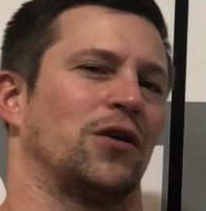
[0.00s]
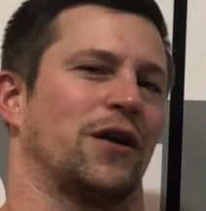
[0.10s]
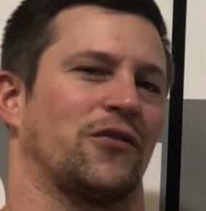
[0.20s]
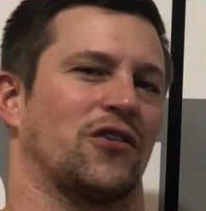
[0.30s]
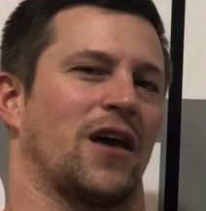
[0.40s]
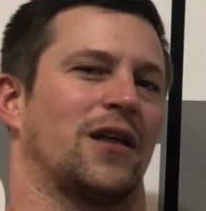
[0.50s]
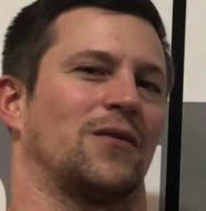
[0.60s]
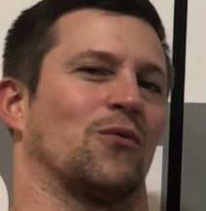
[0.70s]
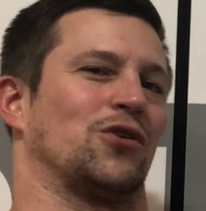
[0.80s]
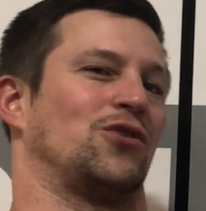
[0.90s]
enough set
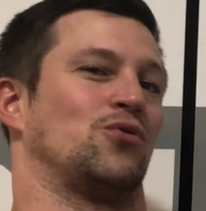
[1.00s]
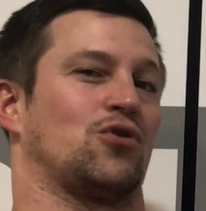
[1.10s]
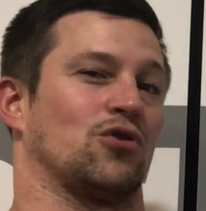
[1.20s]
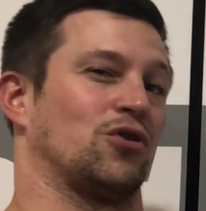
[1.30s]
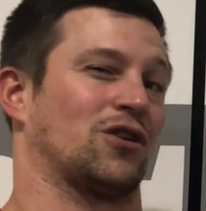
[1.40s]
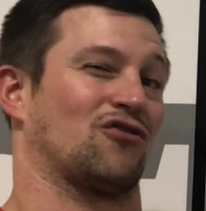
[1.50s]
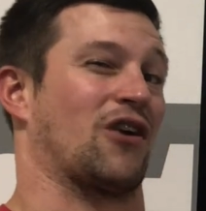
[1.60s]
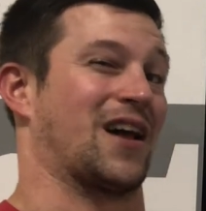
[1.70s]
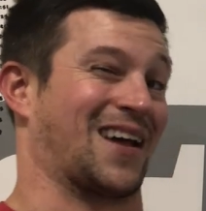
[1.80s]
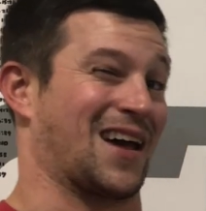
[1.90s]
where you should
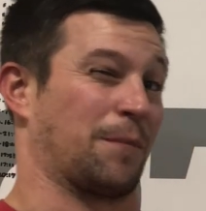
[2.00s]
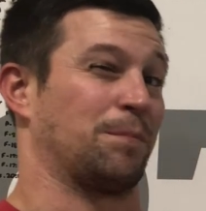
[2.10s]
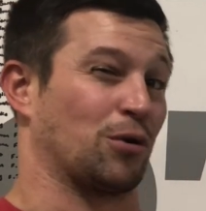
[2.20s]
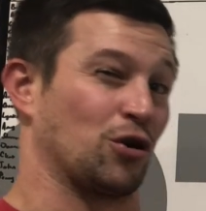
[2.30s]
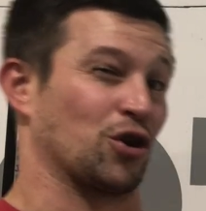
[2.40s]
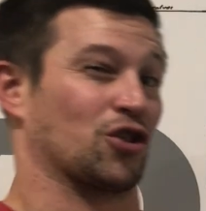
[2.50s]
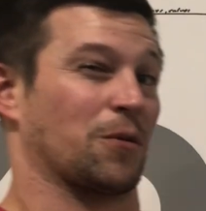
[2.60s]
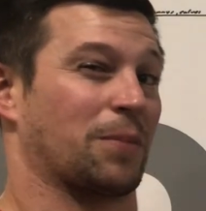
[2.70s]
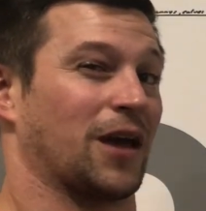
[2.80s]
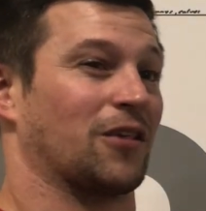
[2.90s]
try to kind of push the
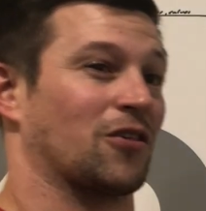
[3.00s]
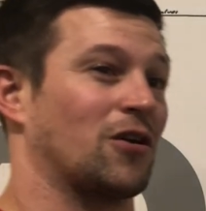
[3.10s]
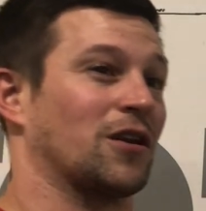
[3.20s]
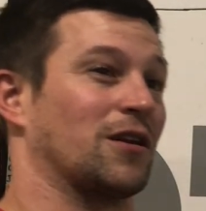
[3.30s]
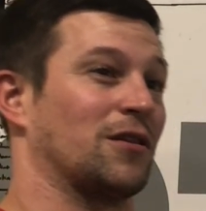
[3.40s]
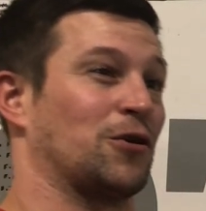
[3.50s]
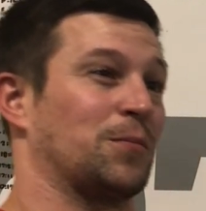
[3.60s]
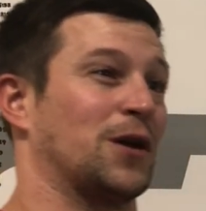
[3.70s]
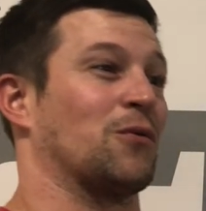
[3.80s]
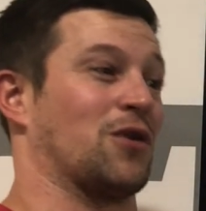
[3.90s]
pace on it a little
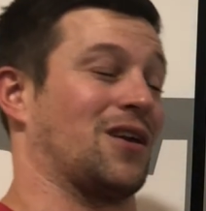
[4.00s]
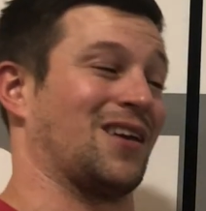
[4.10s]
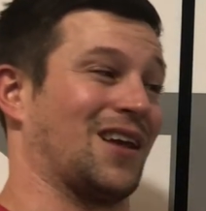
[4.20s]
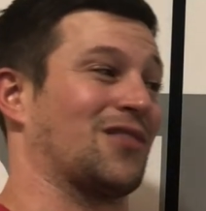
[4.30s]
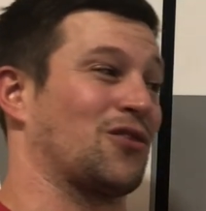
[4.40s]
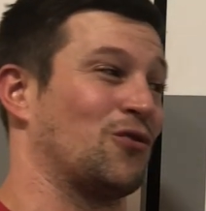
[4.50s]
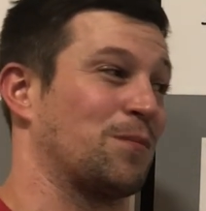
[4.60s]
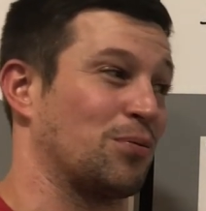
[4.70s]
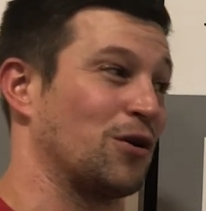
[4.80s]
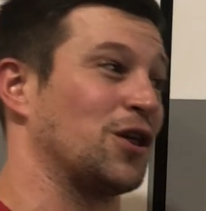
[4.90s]
bit where you can get through them
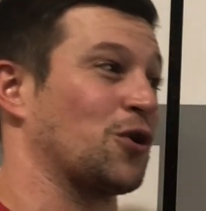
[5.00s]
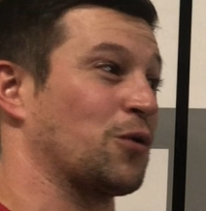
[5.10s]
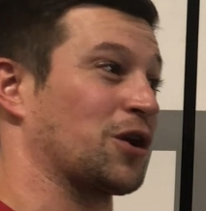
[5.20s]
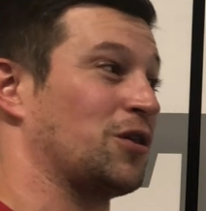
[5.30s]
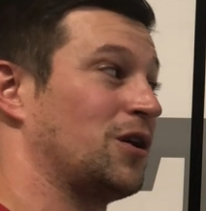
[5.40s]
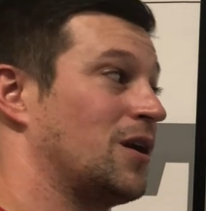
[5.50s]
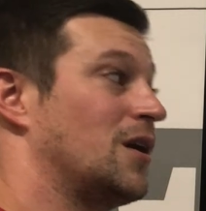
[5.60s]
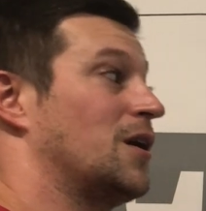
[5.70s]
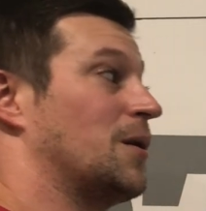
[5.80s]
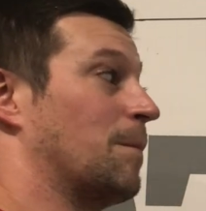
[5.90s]
pretty quickly,
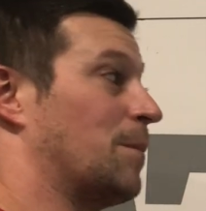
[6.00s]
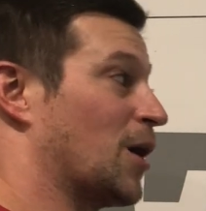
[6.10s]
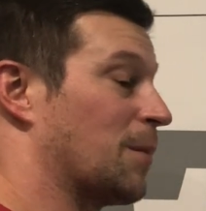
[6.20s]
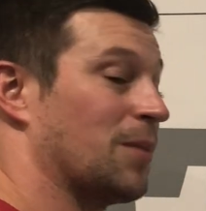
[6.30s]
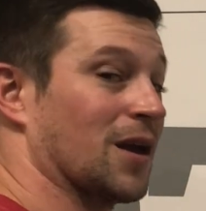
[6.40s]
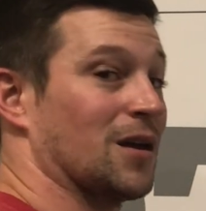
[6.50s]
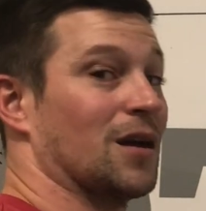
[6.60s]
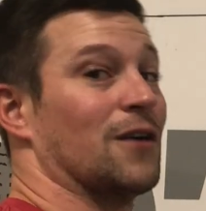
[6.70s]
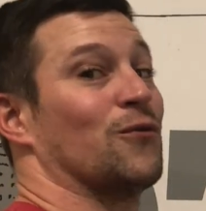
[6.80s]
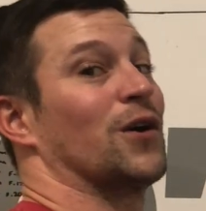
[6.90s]
but big
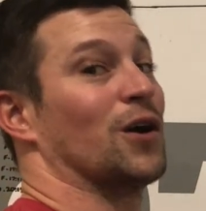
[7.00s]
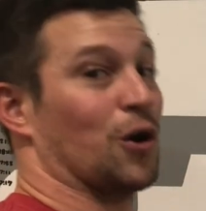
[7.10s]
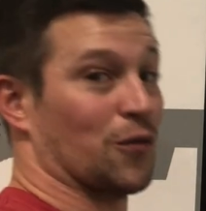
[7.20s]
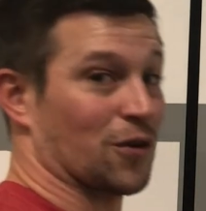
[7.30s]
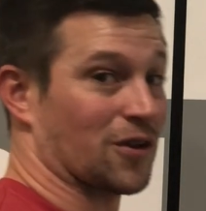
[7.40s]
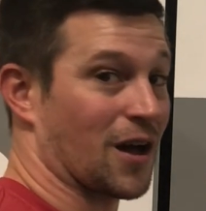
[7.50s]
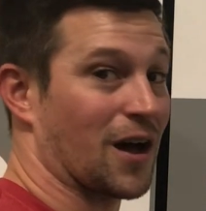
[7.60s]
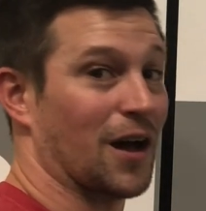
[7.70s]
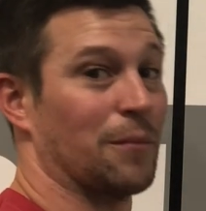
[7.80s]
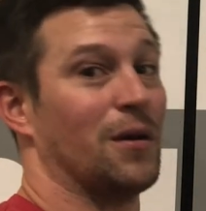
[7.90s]
enough where over
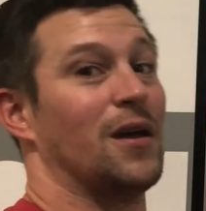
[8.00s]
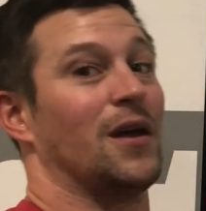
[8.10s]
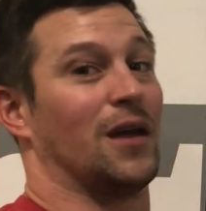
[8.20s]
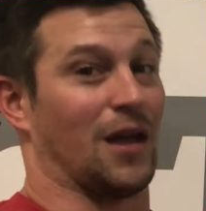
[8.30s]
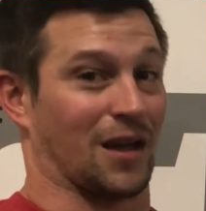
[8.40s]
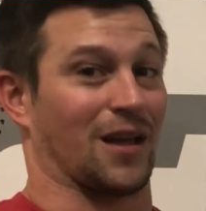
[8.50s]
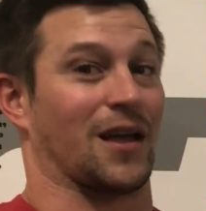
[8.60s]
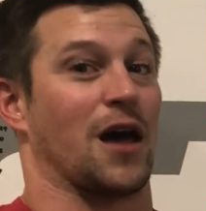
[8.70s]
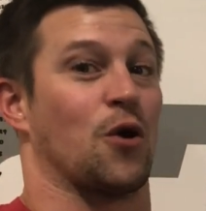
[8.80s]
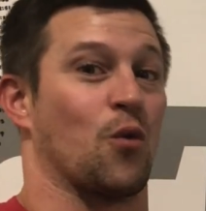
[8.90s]
time it can
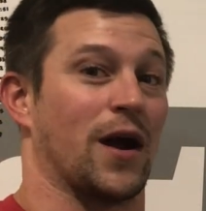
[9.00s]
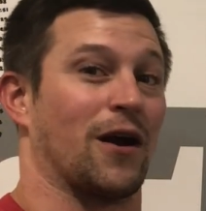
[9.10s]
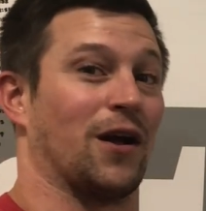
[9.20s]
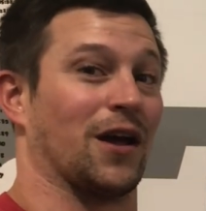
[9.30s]
kind of wear